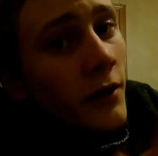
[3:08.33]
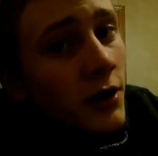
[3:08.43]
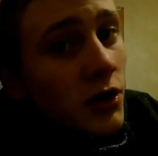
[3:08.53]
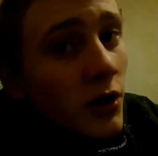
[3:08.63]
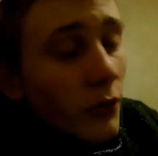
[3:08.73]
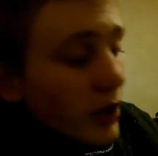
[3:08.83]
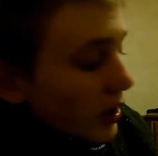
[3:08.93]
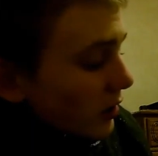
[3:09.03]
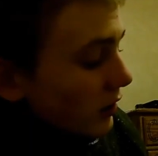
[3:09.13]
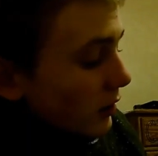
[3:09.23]
collection up
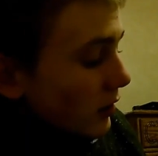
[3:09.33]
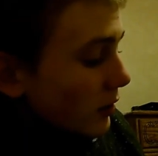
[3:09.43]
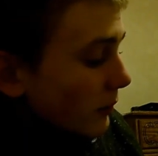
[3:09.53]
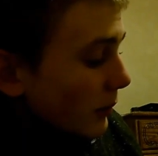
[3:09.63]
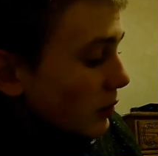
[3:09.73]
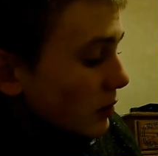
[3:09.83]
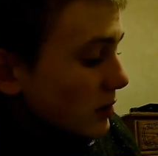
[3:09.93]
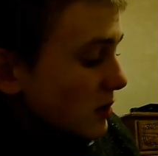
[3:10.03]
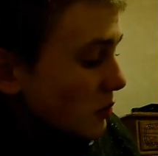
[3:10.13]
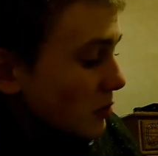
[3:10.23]
again. Might be
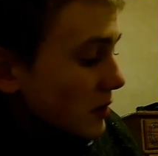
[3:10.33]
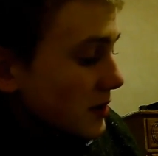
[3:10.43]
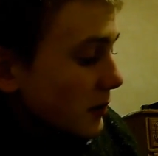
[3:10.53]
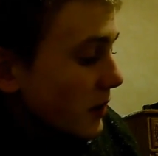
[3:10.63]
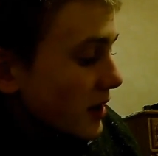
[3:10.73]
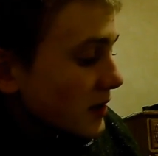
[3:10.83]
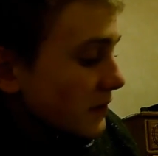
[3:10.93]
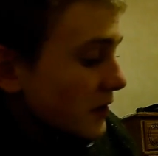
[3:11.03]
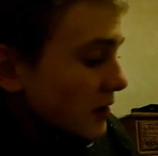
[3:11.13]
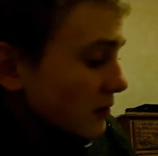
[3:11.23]
doing some more of these
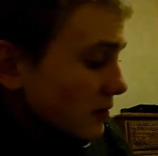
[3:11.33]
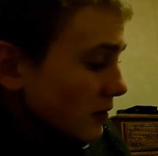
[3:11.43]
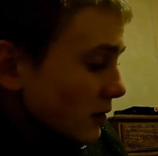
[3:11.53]
unboxing videos.